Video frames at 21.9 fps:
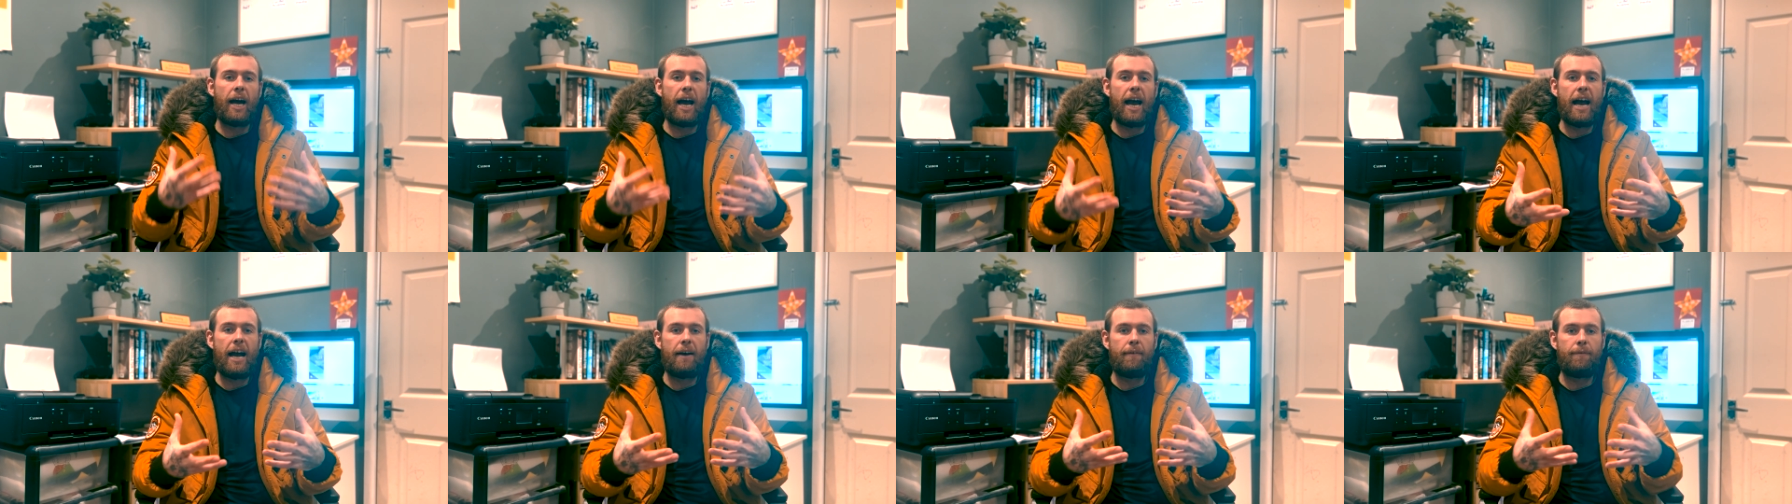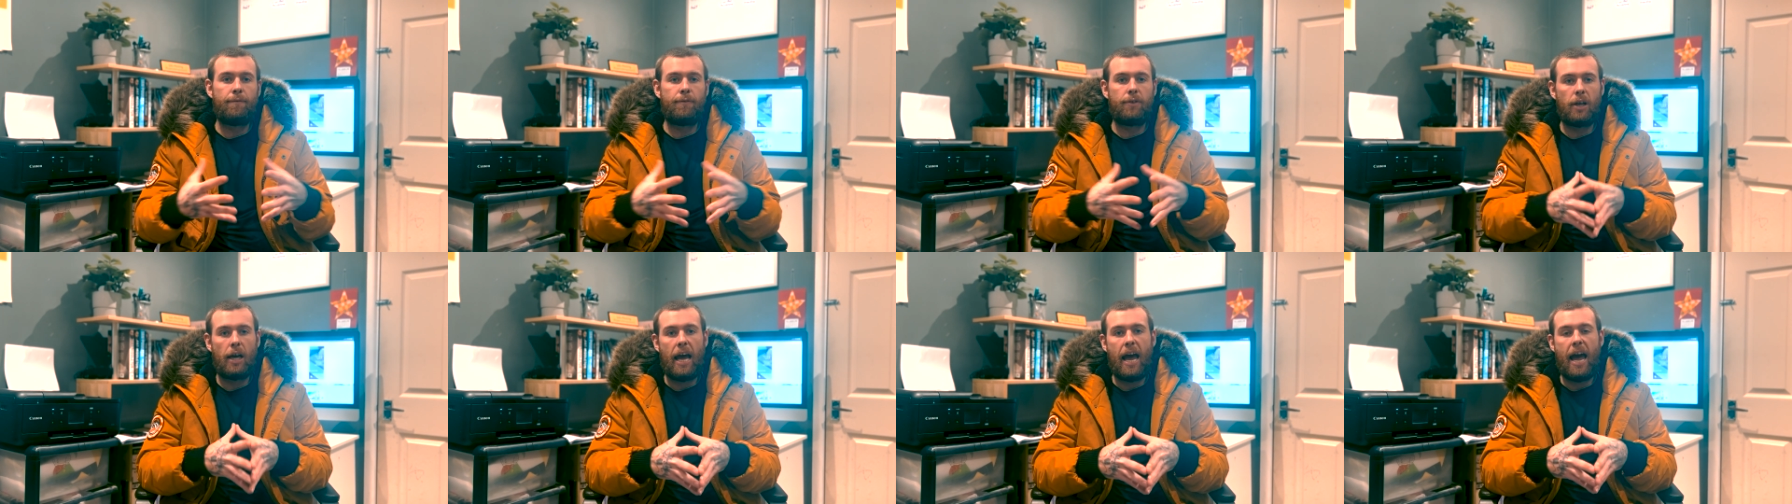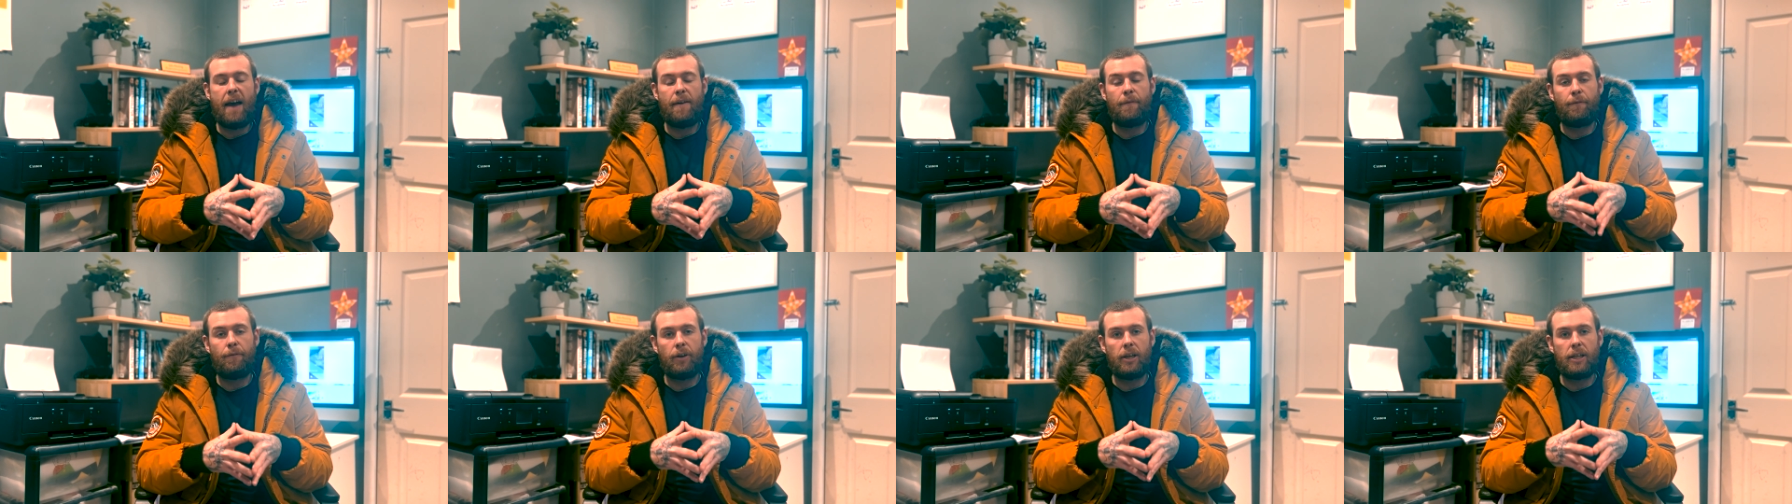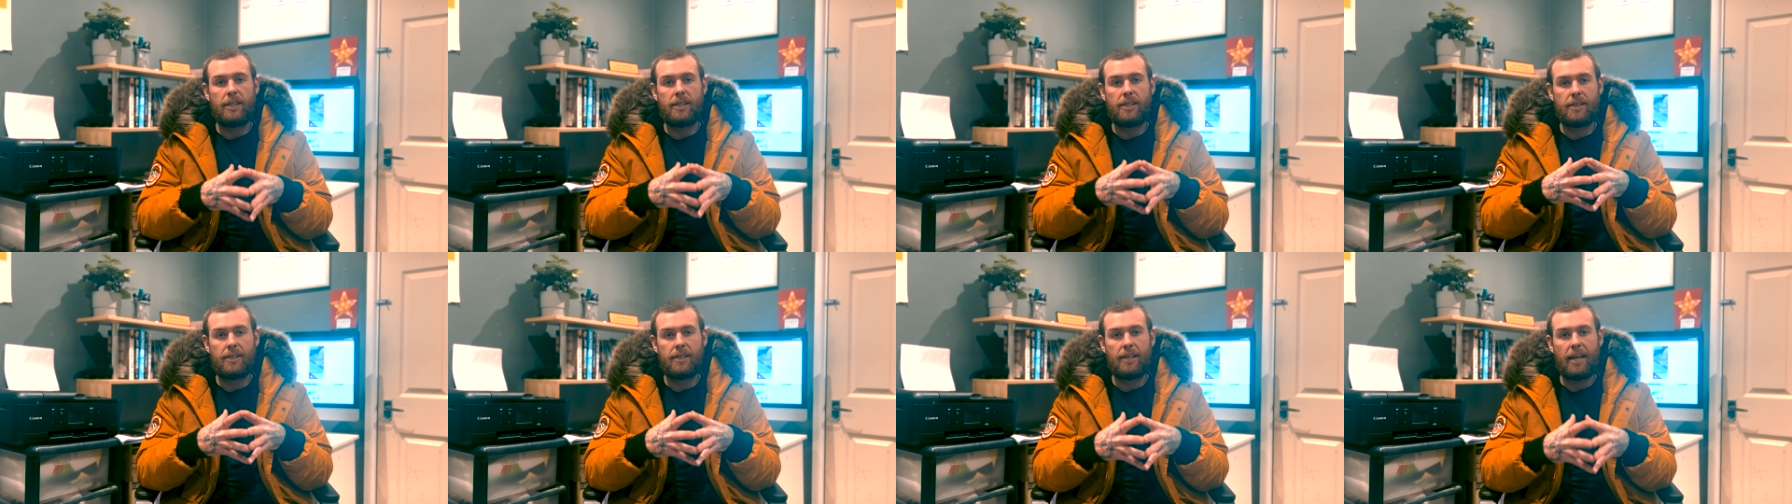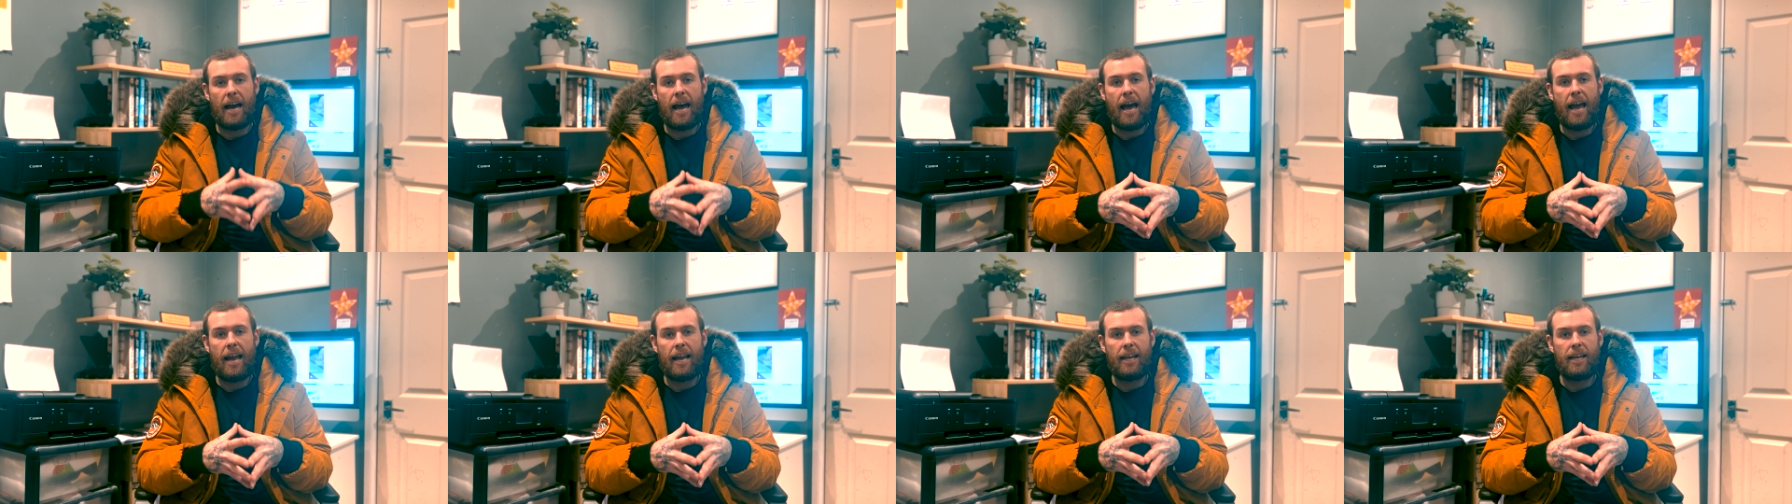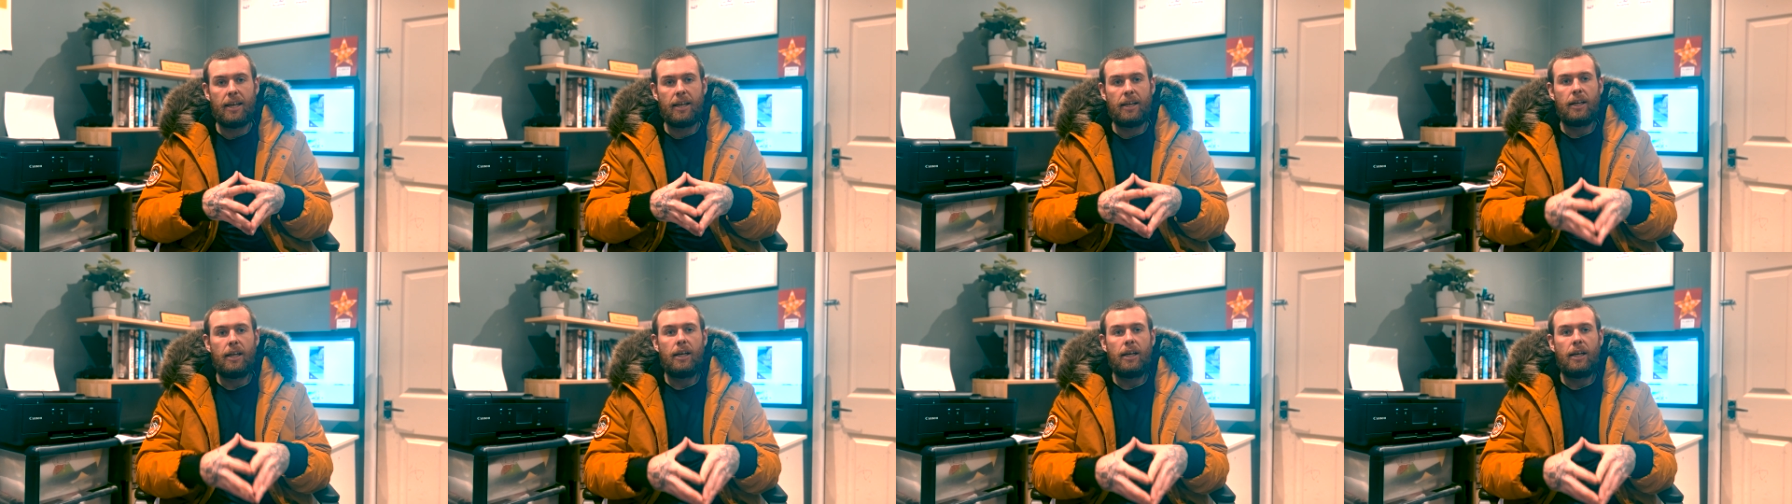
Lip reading: after every stay.